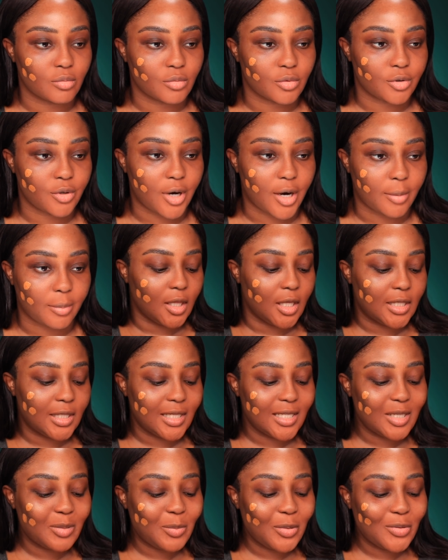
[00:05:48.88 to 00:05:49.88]
crap. This
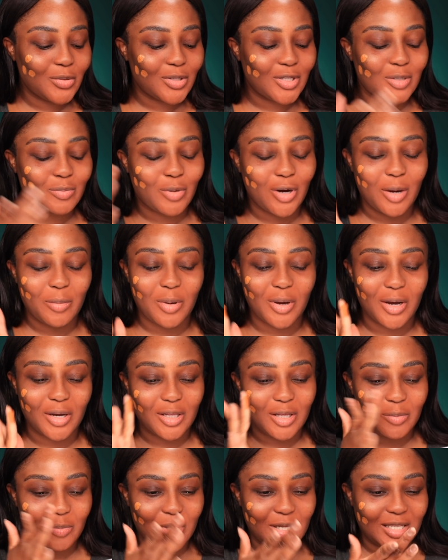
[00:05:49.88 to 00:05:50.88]
is supposed to
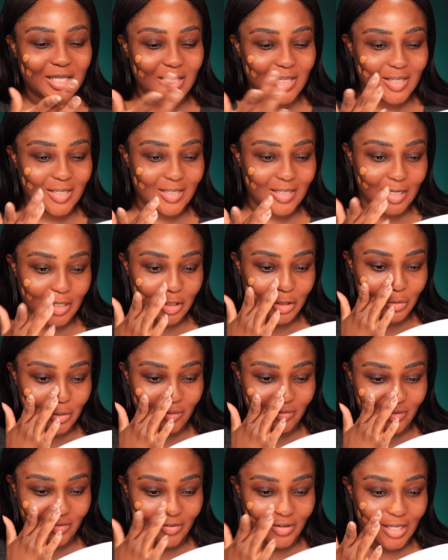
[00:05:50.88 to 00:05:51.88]
primarily be to the center
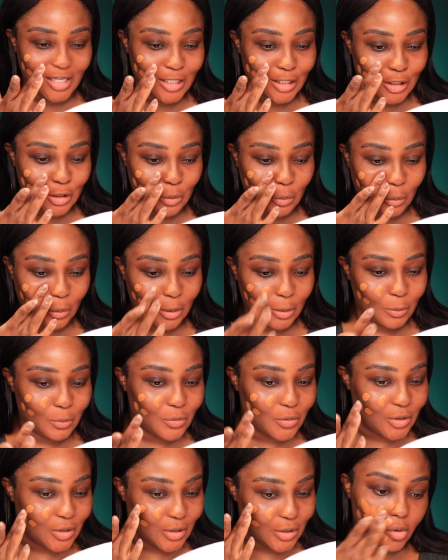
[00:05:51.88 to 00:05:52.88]
of the face.
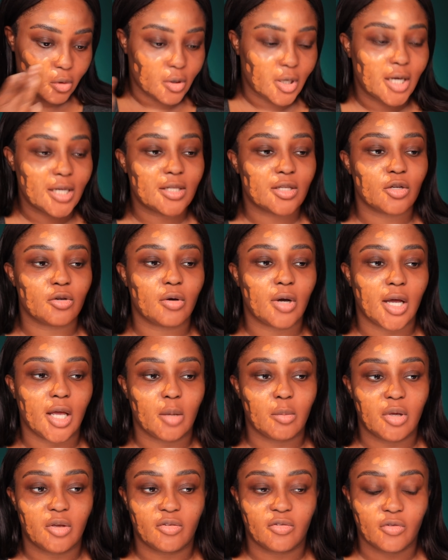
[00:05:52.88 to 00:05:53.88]
Whoops. You guys know I
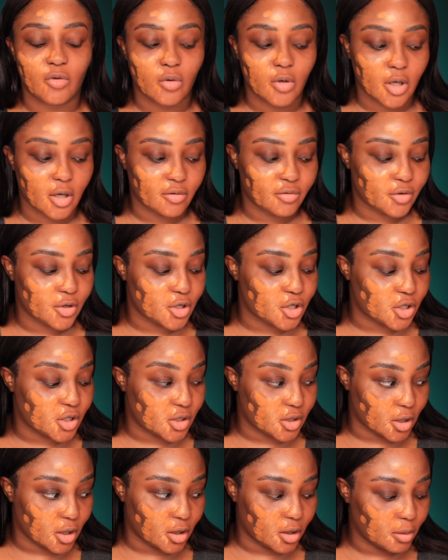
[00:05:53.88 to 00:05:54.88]
am a full coverage
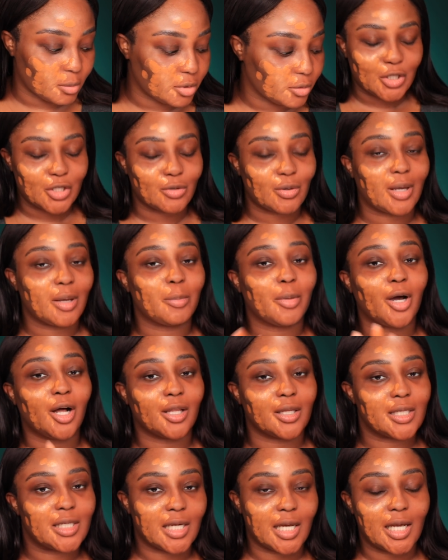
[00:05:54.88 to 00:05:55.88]
snob, so I
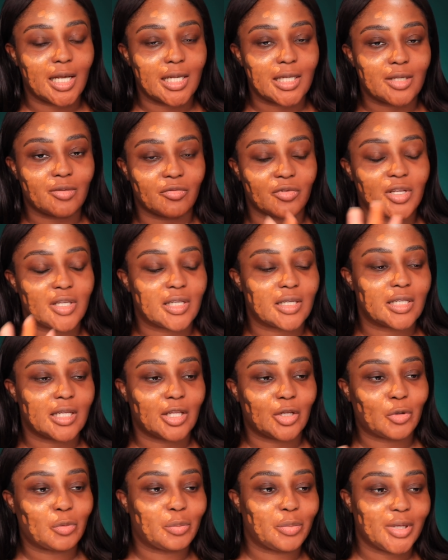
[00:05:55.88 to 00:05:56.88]
apologize if this is a
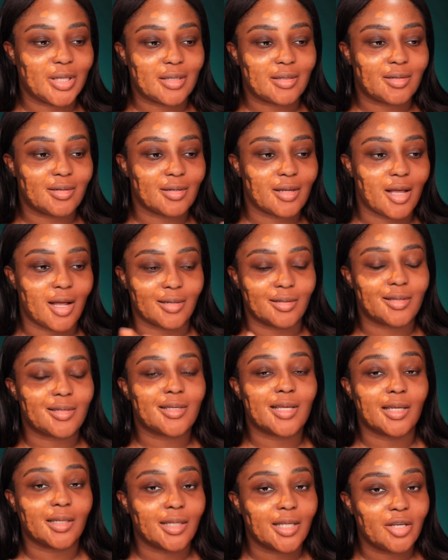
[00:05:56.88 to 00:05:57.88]
little bit
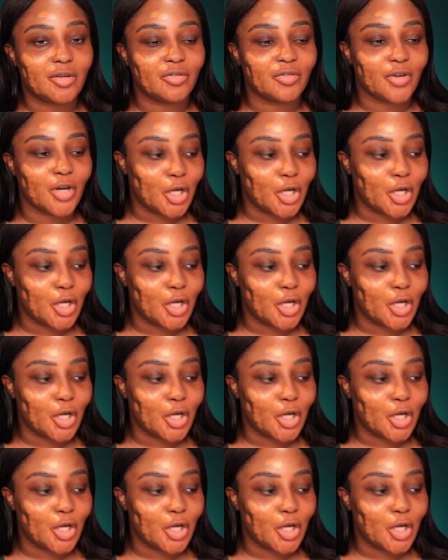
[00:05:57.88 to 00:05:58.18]
unsettling for